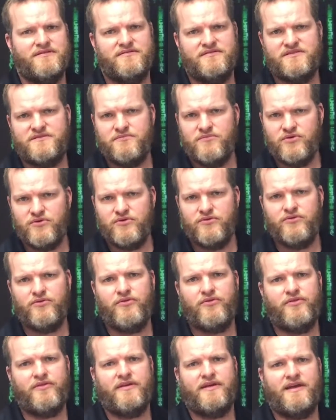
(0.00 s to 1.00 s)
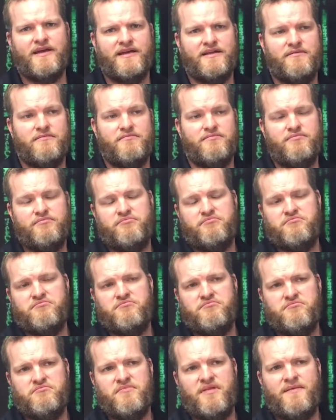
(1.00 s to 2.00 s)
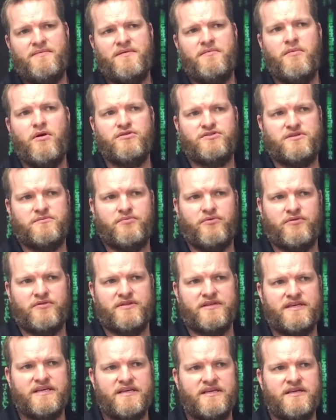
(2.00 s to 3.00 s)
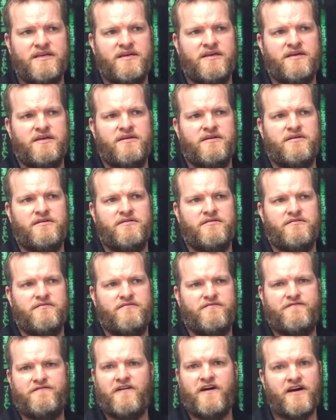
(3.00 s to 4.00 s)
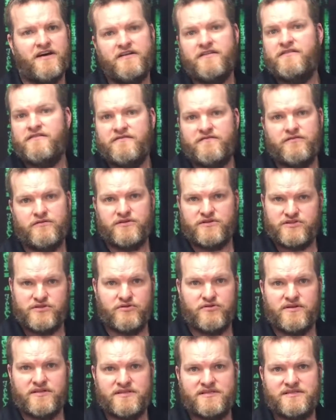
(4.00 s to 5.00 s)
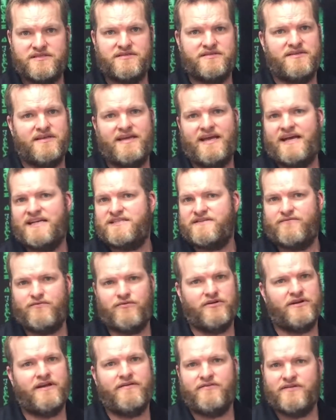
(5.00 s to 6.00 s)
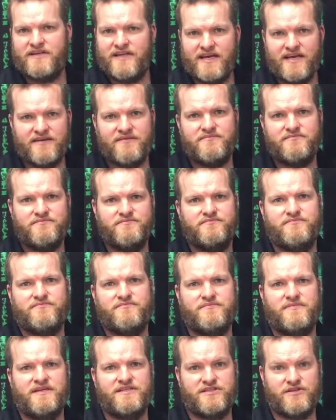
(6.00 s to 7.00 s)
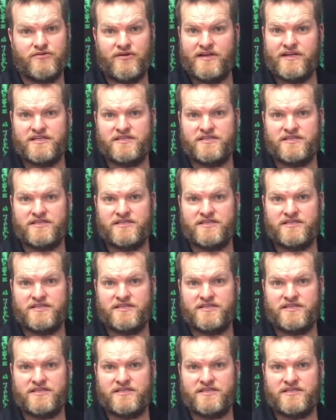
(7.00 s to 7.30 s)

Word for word: smooth, and maybe most importantly, fun for the students. They ask for it every day. It's a great